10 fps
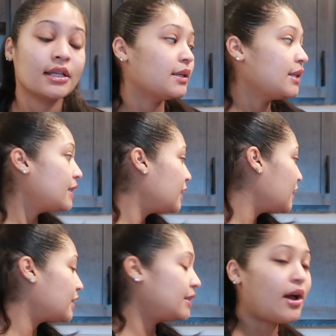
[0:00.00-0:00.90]
So let's
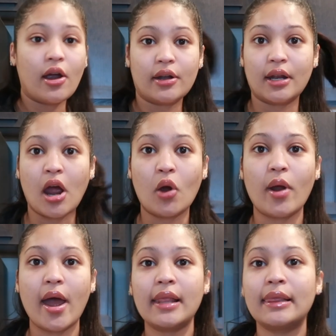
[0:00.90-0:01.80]
get started, all
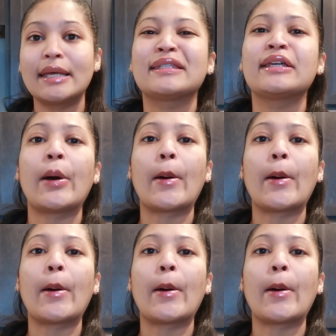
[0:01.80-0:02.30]
right? Let's go.